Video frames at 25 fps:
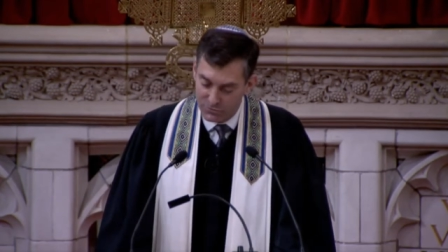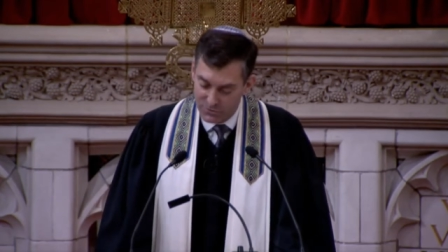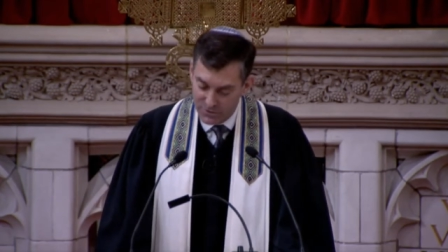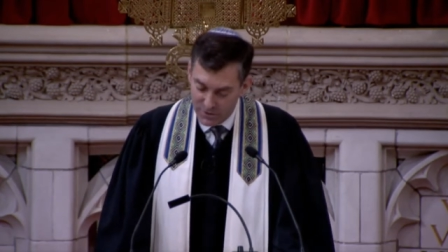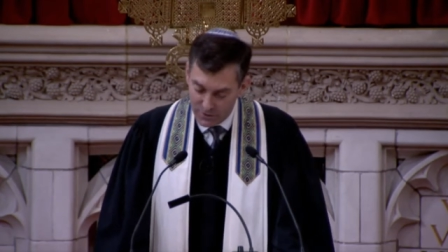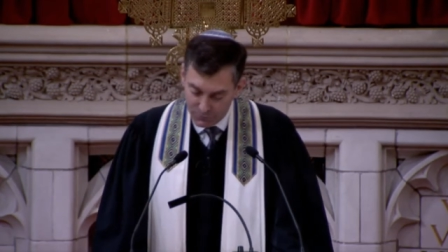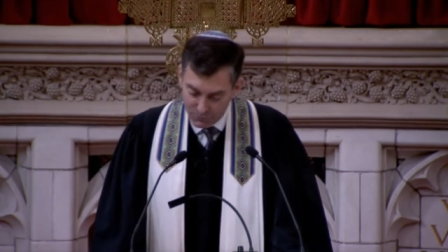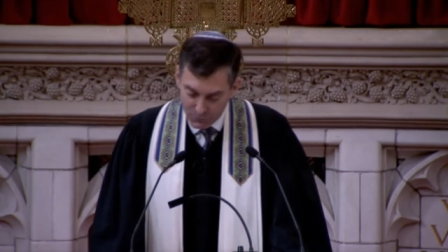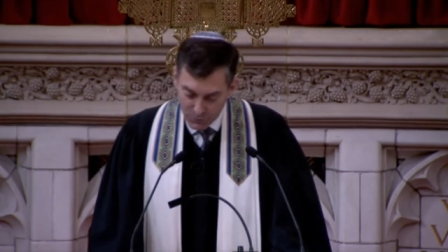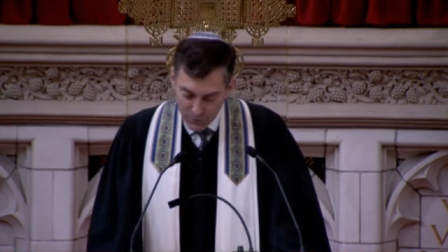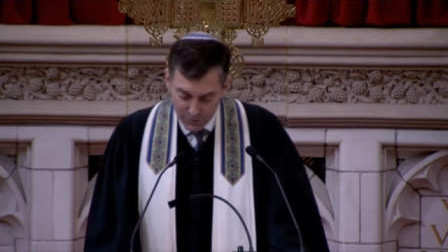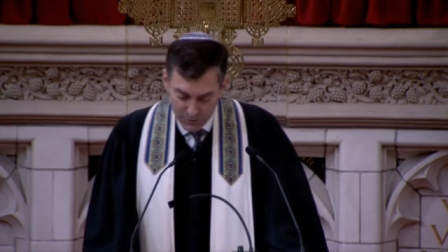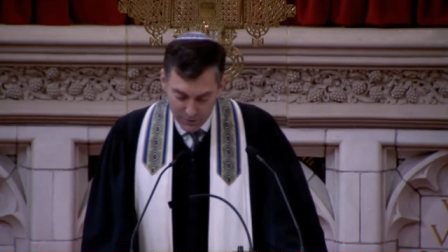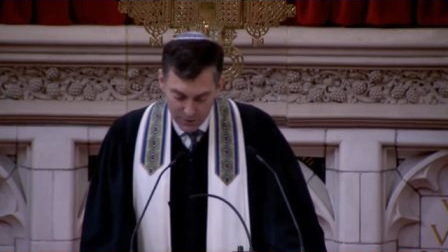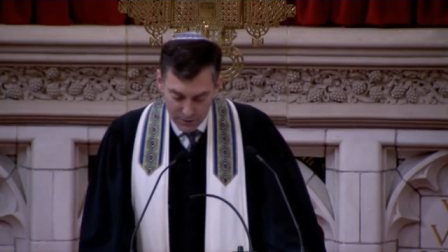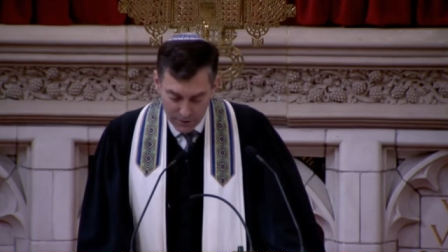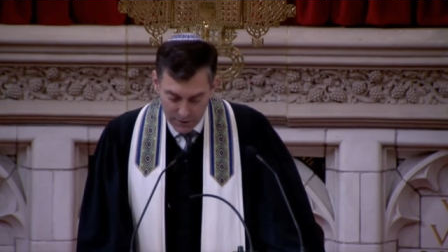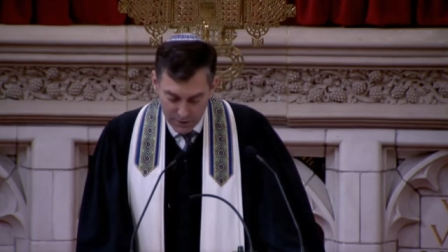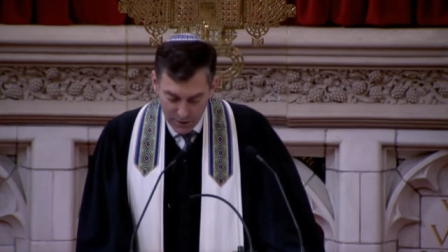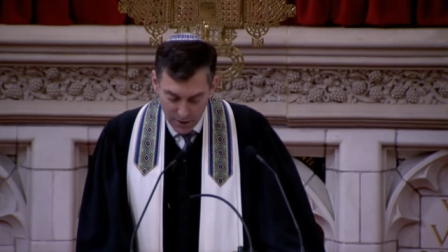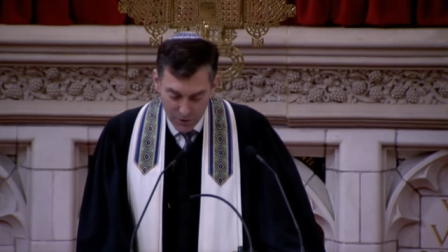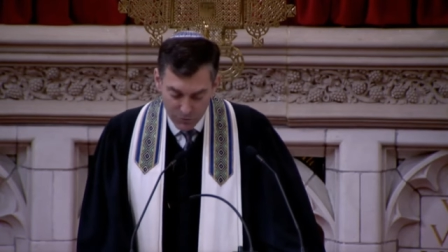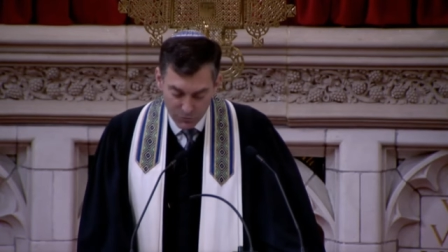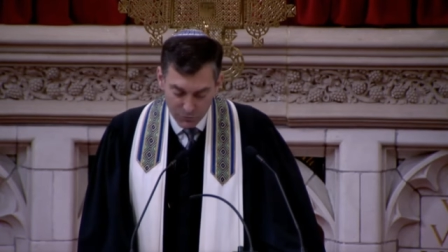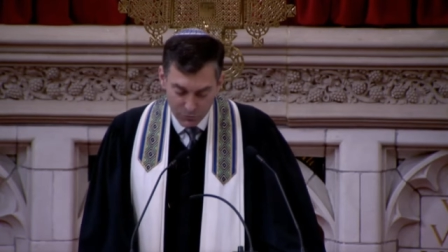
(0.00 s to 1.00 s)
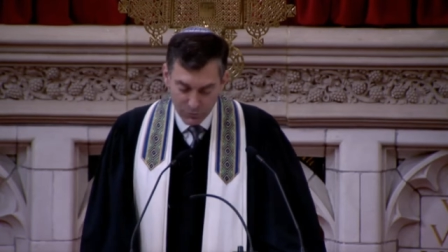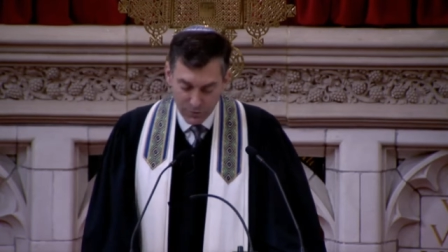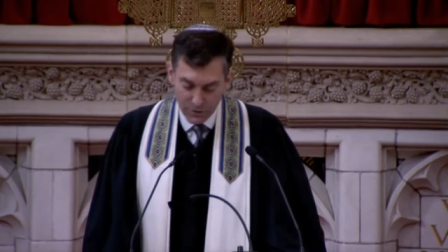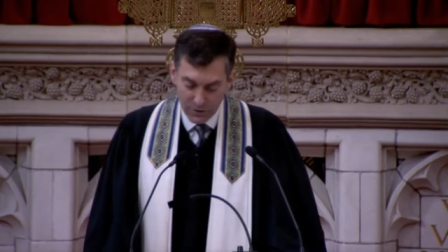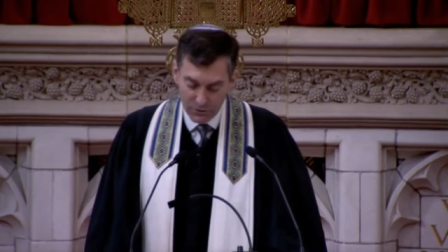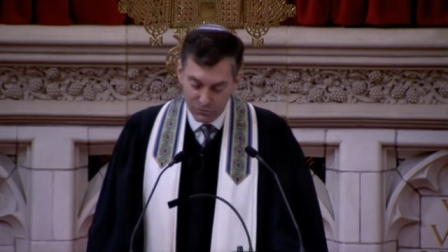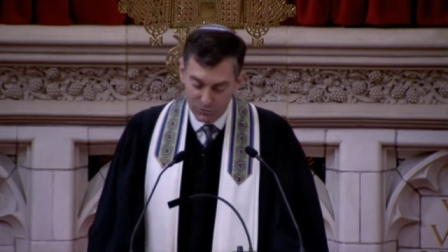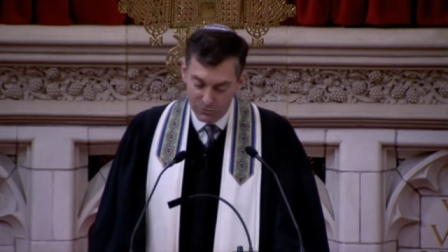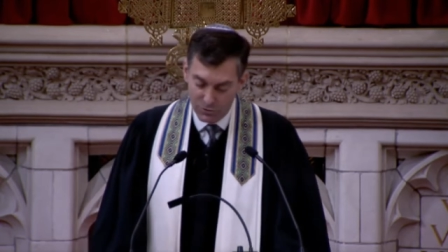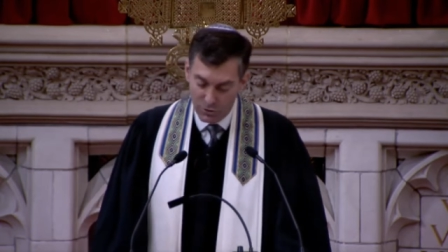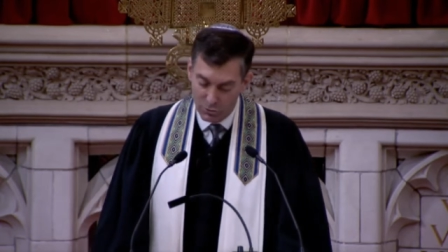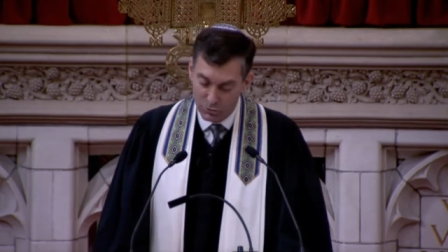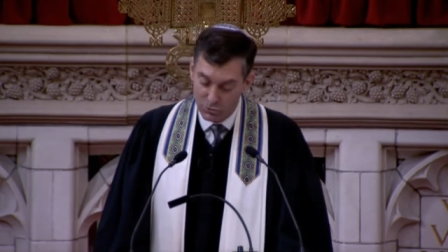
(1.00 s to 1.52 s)
different than
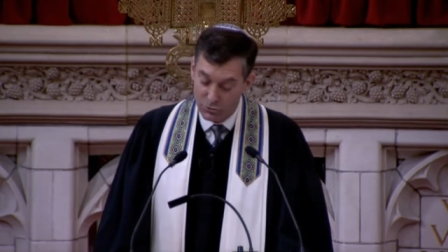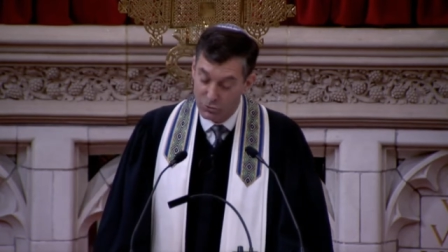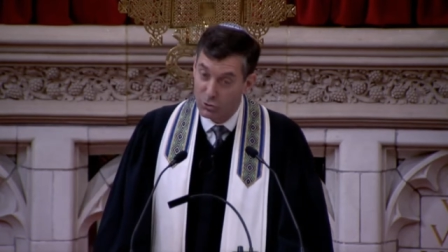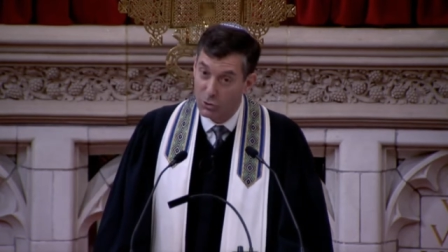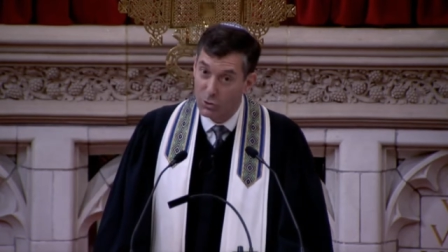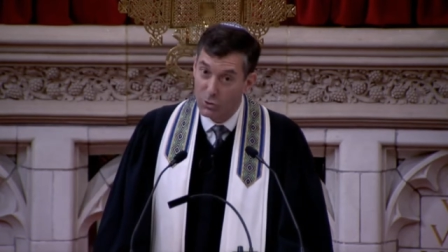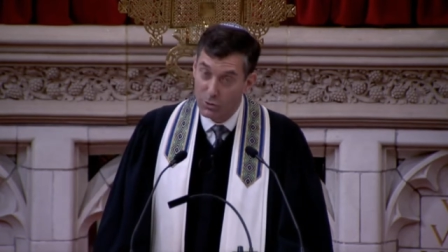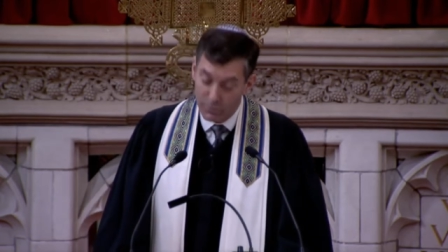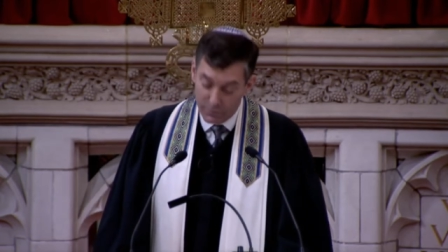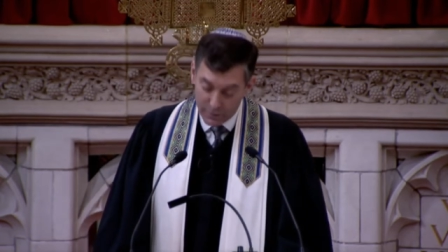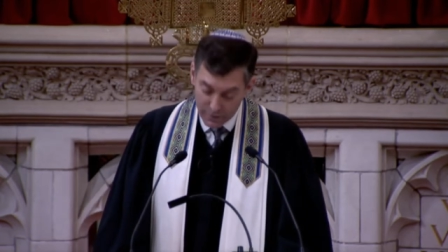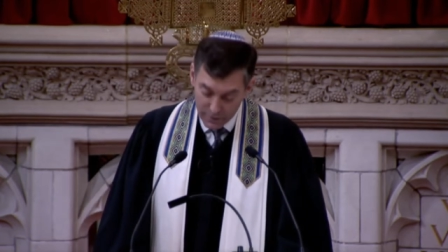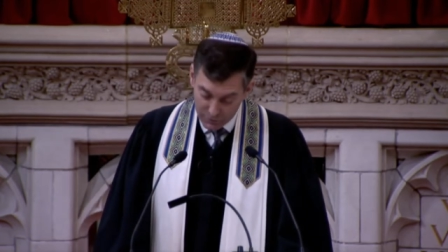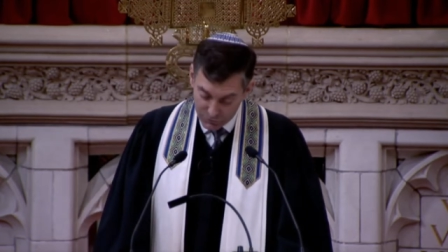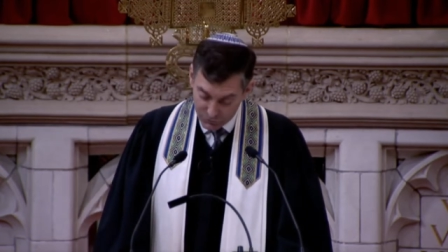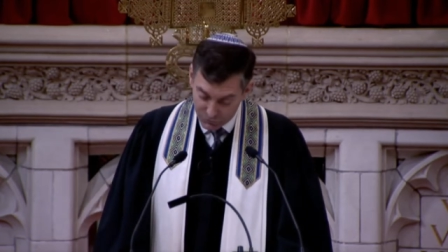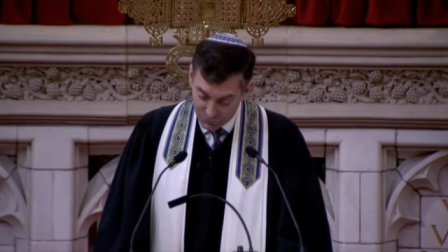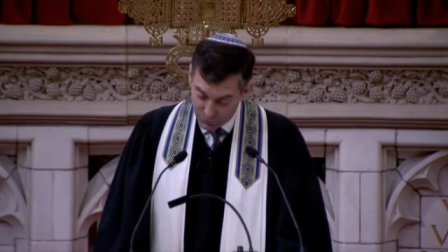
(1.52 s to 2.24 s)
countries notorious